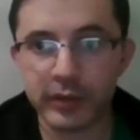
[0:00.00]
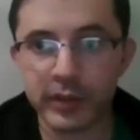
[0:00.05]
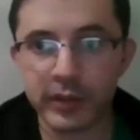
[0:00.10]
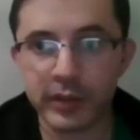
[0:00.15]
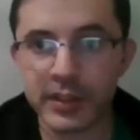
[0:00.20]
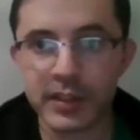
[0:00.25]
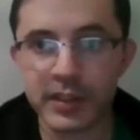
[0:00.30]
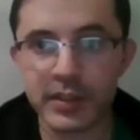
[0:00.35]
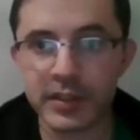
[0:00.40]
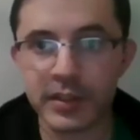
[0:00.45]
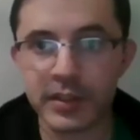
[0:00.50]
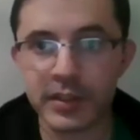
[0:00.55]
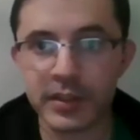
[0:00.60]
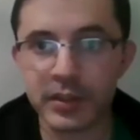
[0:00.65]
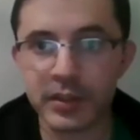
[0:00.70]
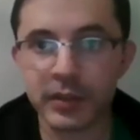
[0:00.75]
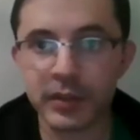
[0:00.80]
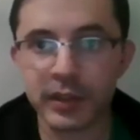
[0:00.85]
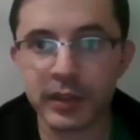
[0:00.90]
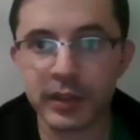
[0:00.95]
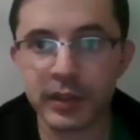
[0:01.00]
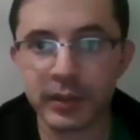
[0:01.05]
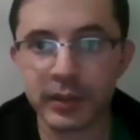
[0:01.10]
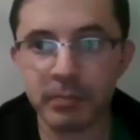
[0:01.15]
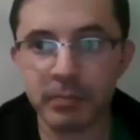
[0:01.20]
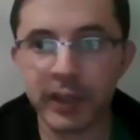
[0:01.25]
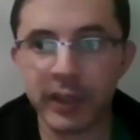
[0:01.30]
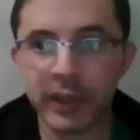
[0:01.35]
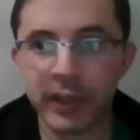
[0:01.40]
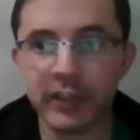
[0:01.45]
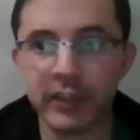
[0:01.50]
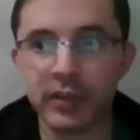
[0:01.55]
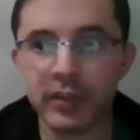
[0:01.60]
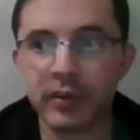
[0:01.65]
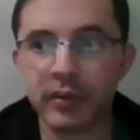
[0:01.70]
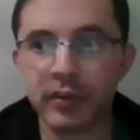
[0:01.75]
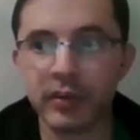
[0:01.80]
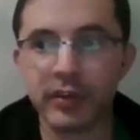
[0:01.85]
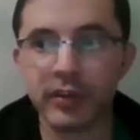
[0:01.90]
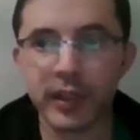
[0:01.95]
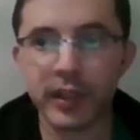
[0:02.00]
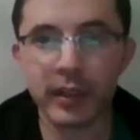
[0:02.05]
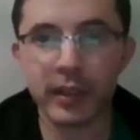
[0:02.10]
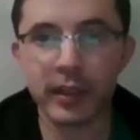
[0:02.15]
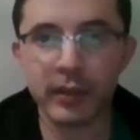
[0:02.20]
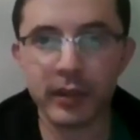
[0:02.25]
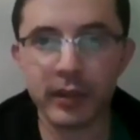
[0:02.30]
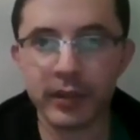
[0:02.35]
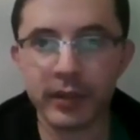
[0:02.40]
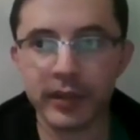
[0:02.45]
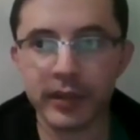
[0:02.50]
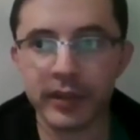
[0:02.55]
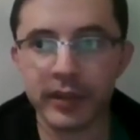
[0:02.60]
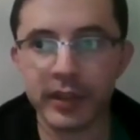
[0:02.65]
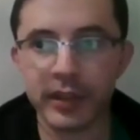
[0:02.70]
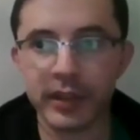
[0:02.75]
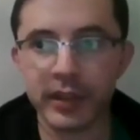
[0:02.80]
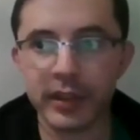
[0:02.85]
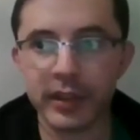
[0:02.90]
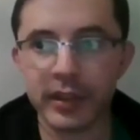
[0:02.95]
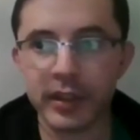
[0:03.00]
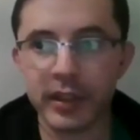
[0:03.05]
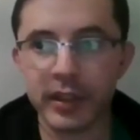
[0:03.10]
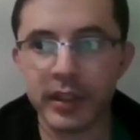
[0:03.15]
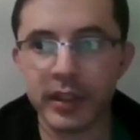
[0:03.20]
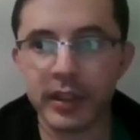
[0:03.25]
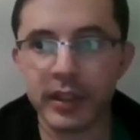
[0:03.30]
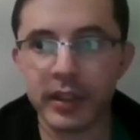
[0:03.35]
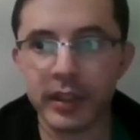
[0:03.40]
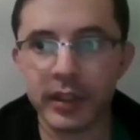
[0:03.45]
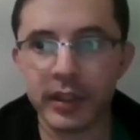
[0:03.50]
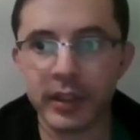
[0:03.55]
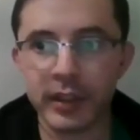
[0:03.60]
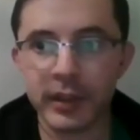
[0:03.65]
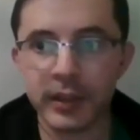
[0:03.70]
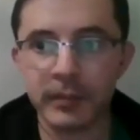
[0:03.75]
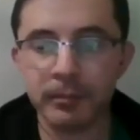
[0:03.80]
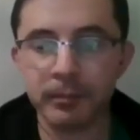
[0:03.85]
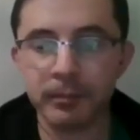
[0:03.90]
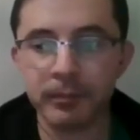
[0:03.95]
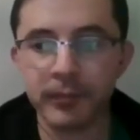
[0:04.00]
This is usually, I really don't think about it that the